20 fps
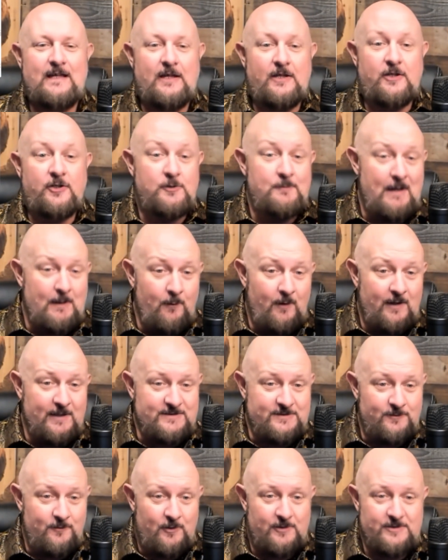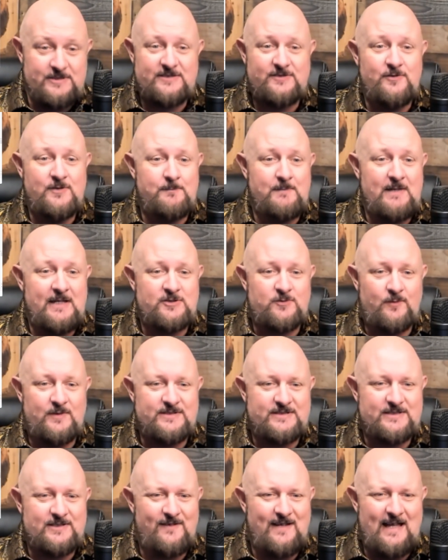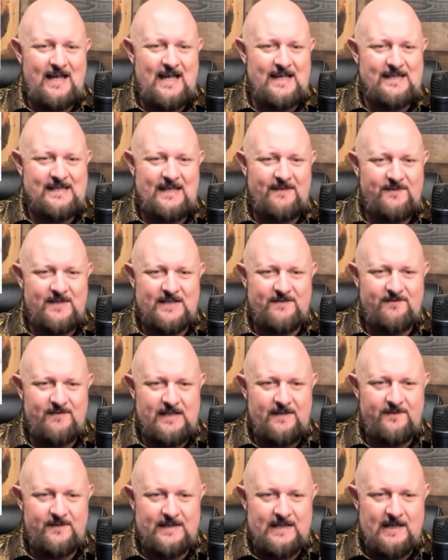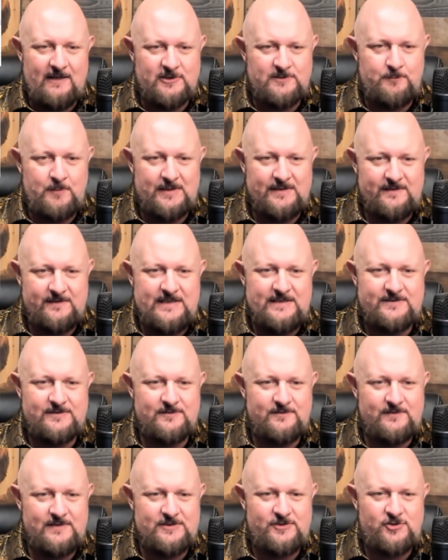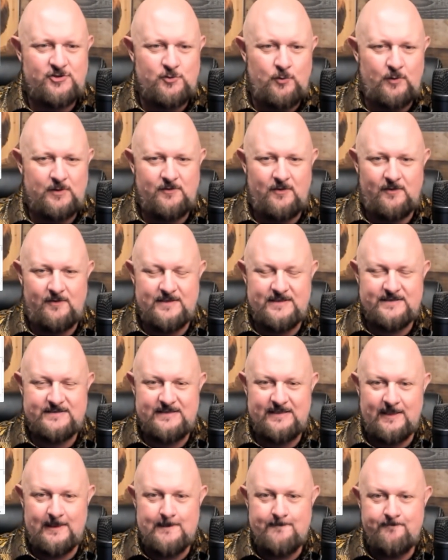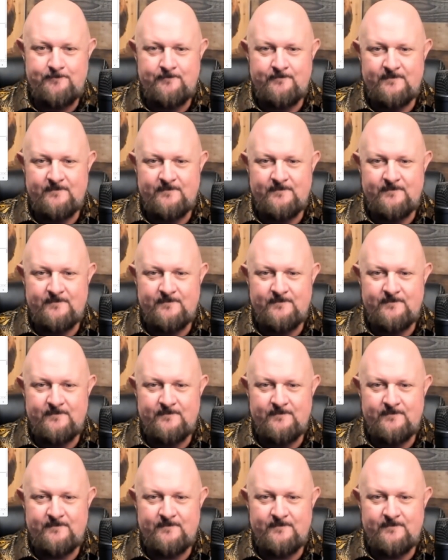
You might want to, or just do the major ones and go, I can't think of anything else. But this short little list here.